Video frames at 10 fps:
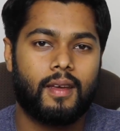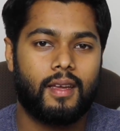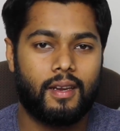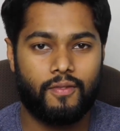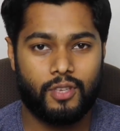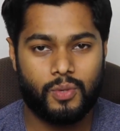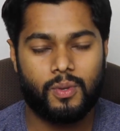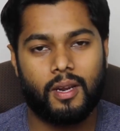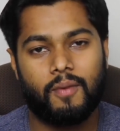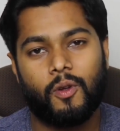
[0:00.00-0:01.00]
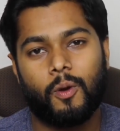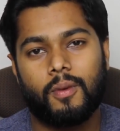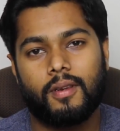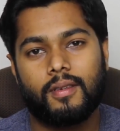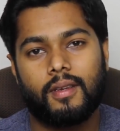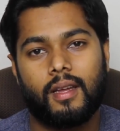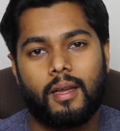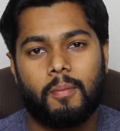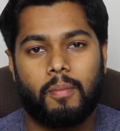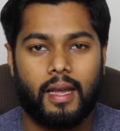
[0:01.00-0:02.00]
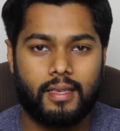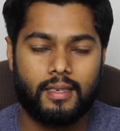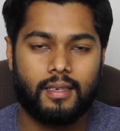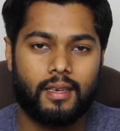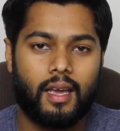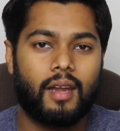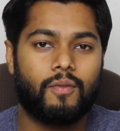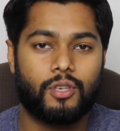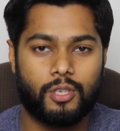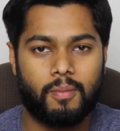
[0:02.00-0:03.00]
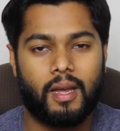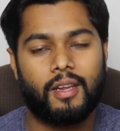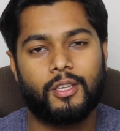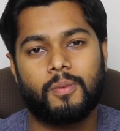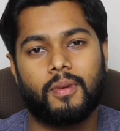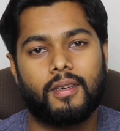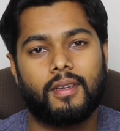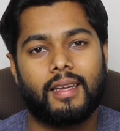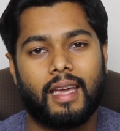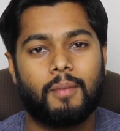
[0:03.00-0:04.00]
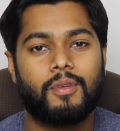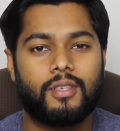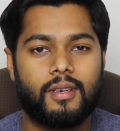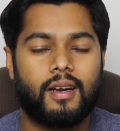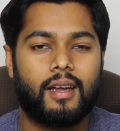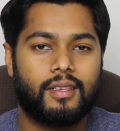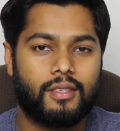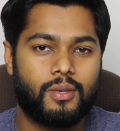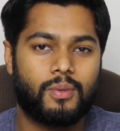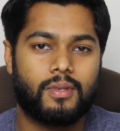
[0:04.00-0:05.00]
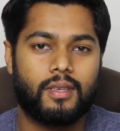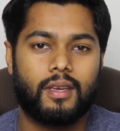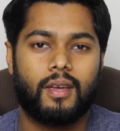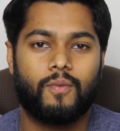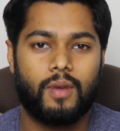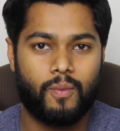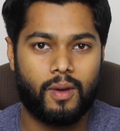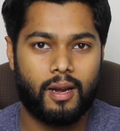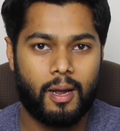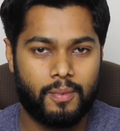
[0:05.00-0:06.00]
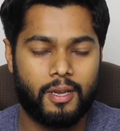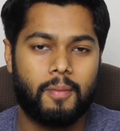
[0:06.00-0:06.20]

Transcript: In a vSphere environment, patching and version management can be centralized using VMware Update